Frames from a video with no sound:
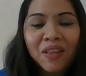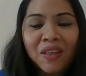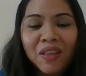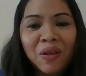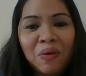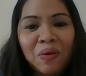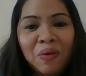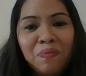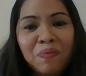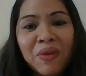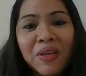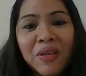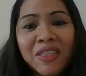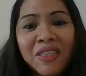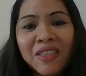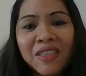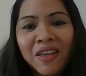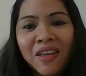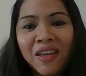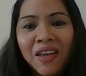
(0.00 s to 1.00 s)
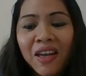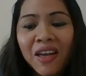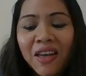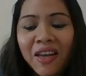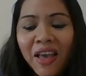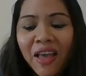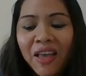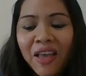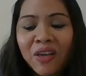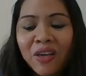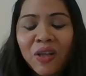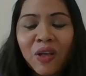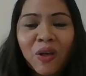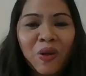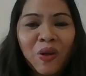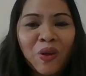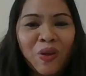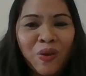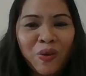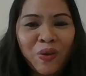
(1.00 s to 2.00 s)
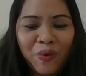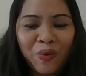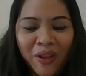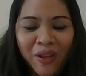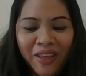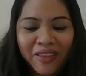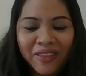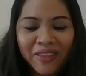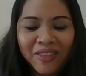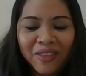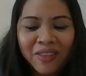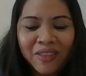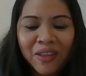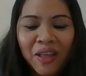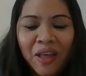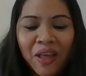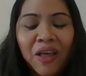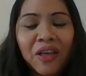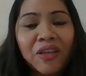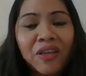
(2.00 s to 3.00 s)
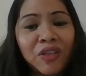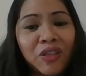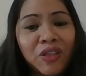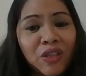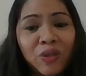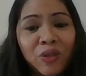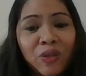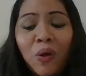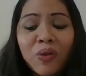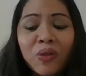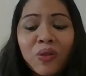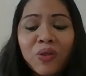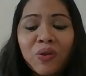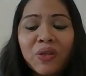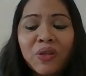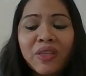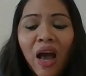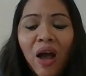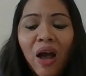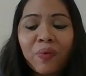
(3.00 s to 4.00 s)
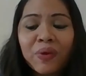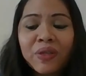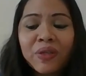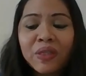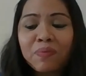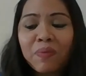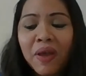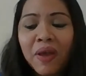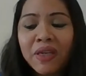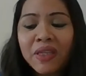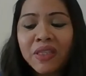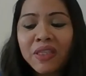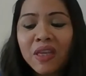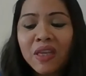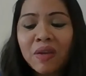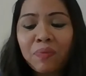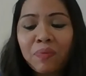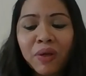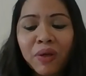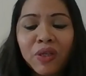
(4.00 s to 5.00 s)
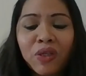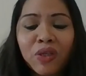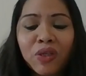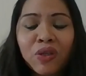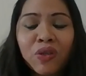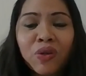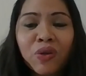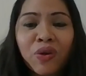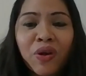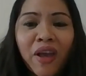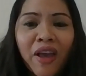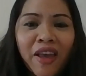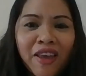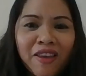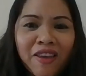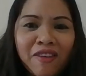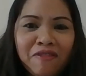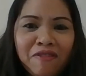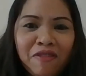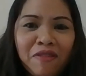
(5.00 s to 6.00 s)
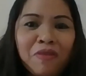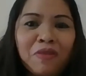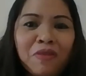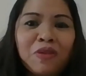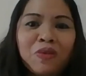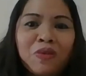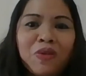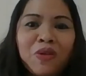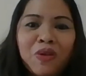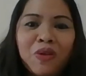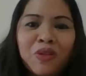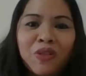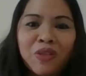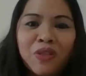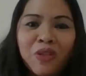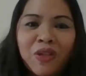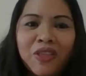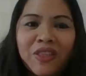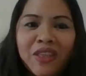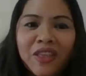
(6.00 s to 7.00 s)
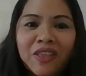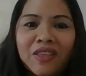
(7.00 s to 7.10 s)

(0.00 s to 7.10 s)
Miss Lilian Hewlett. She's also a Taoist medicine practitioner and feng shui consultant.